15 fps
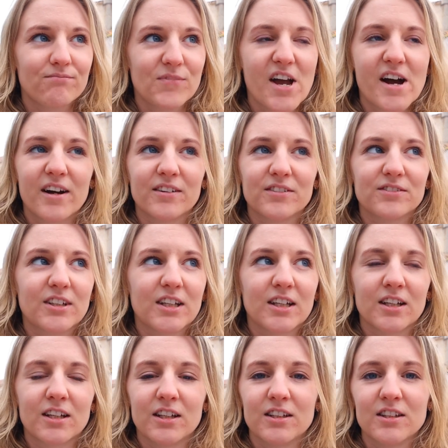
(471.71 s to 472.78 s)
yeah
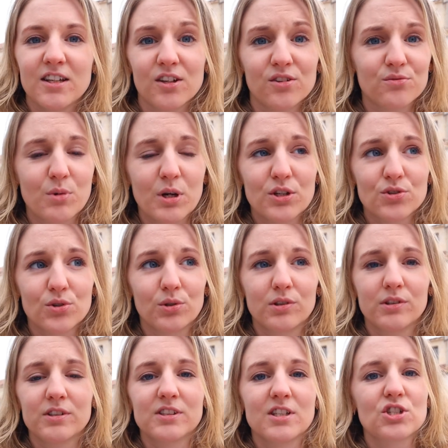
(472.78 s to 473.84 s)
uh, in the end of my
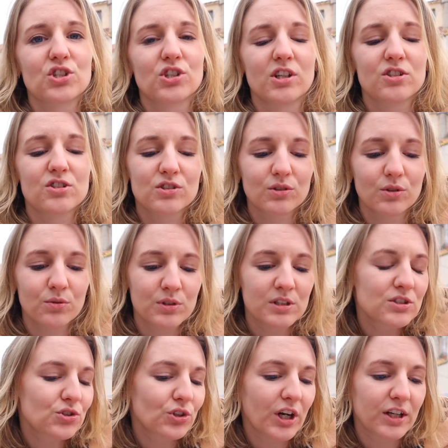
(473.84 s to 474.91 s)
journaling session I just
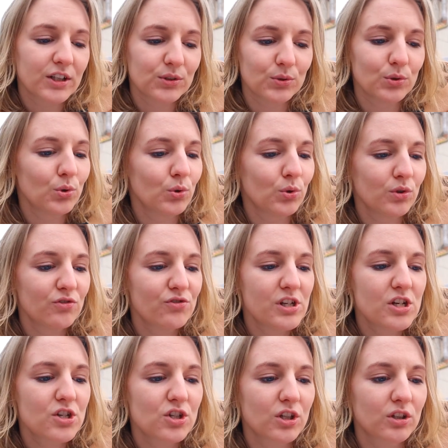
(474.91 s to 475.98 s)
always try to
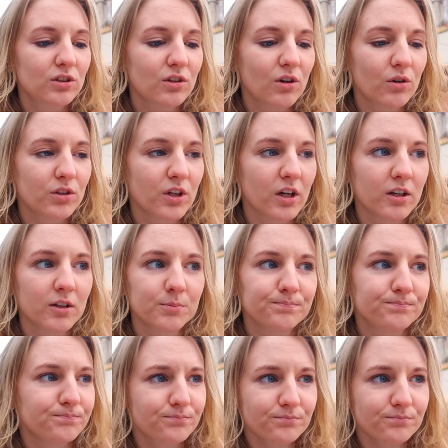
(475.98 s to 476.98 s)
finish it on a um,